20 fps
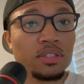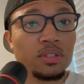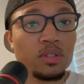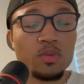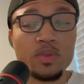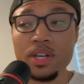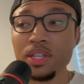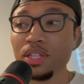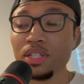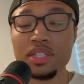
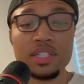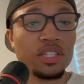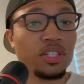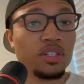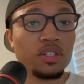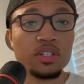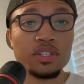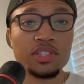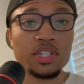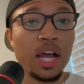whether
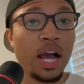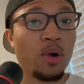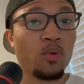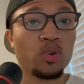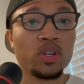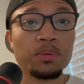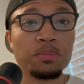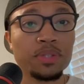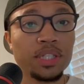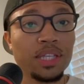want
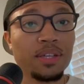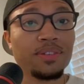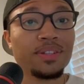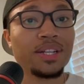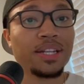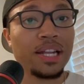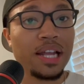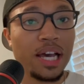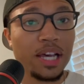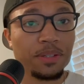to believe it or
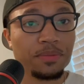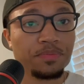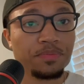not.